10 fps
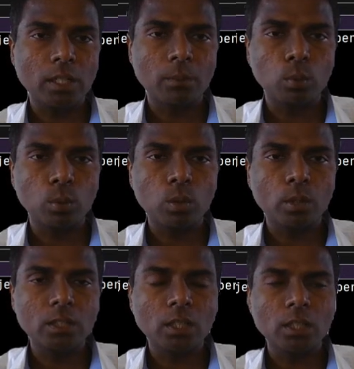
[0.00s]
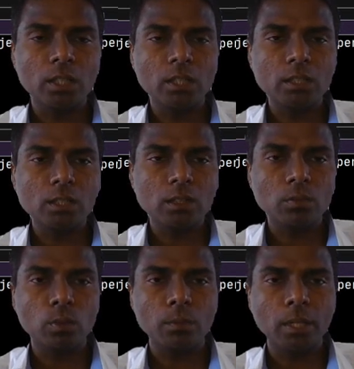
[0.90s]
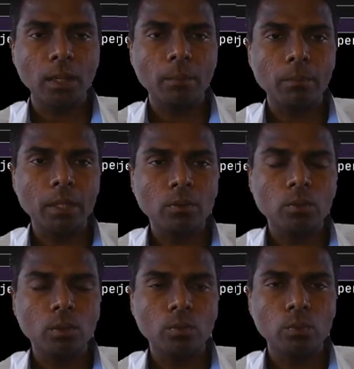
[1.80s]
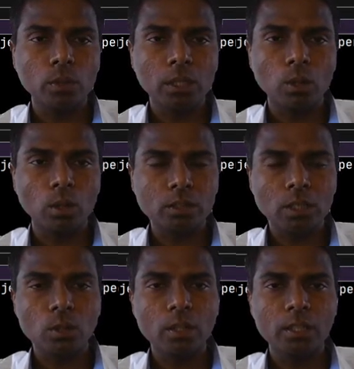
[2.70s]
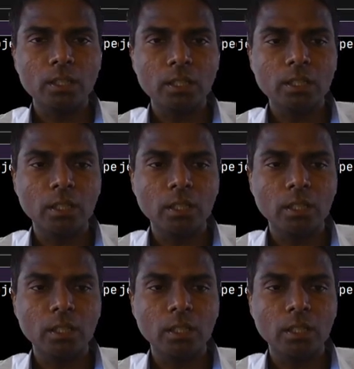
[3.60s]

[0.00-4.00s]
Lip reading: And both logical conditions, if we'll be combining with logical or, in